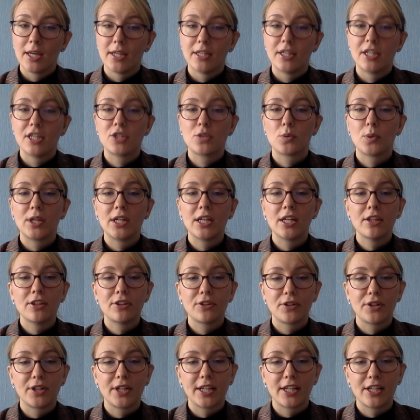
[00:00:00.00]
The
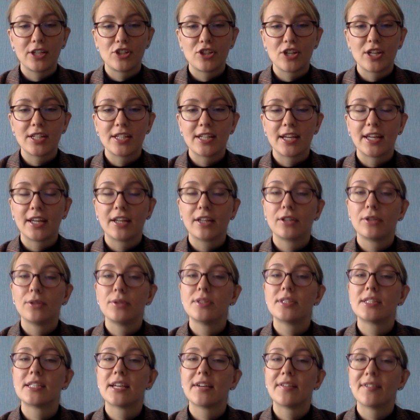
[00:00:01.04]
2030 Agenda
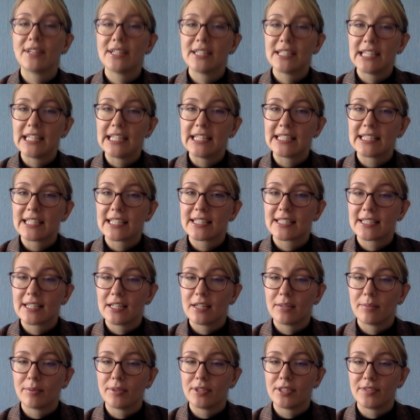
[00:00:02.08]
includes 17
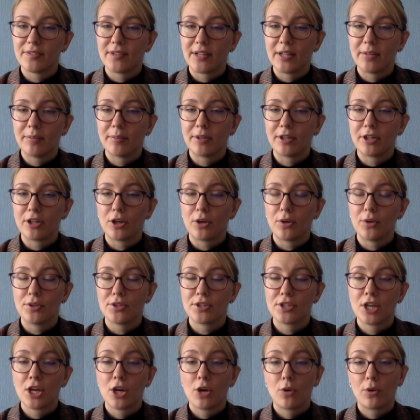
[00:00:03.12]
Sustainable Development Goals,
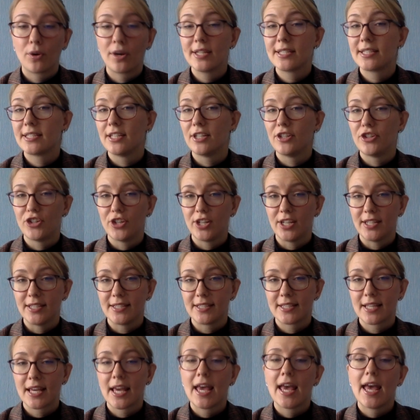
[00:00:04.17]
or SDGs,
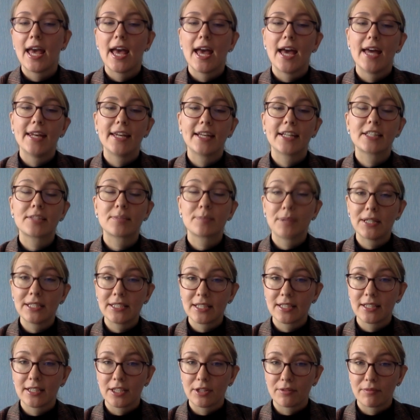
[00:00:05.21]
and
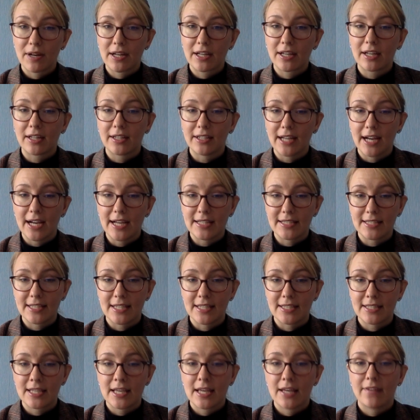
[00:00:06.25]
explicitly
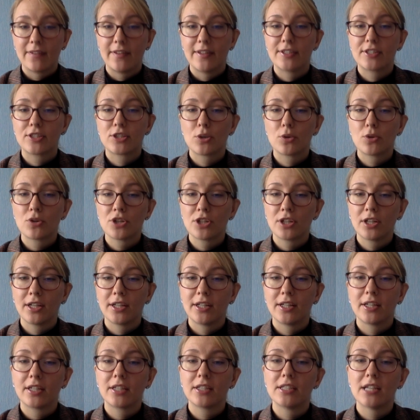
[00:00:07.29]
recognizes that social and
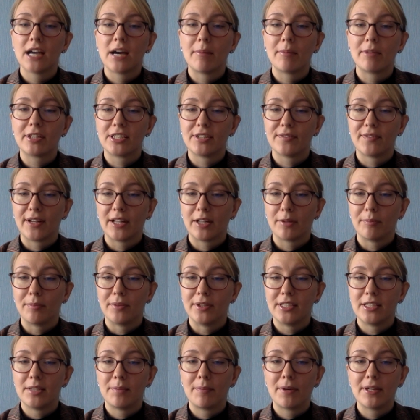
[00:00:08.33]
economic
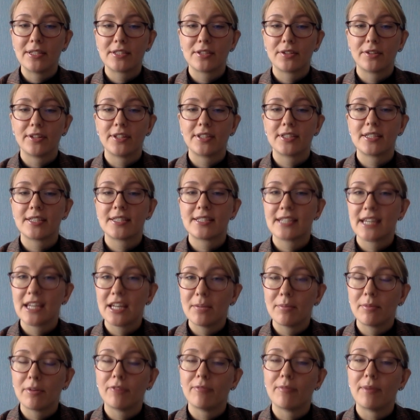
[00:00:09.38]
development depends on the
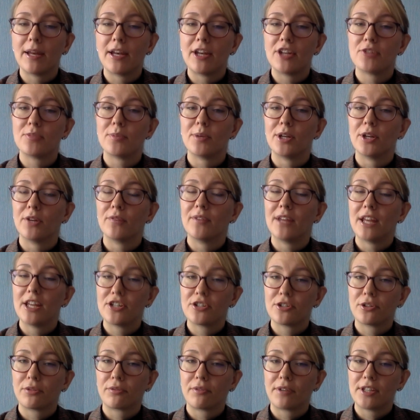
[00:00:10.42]
sustainable management of
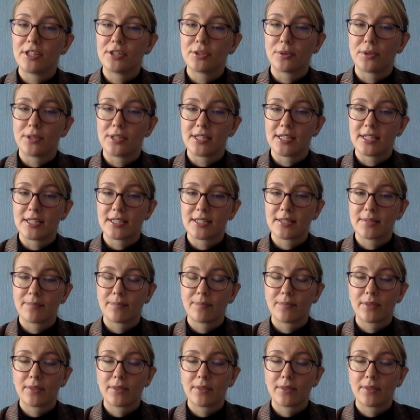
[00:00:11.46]
natural resources.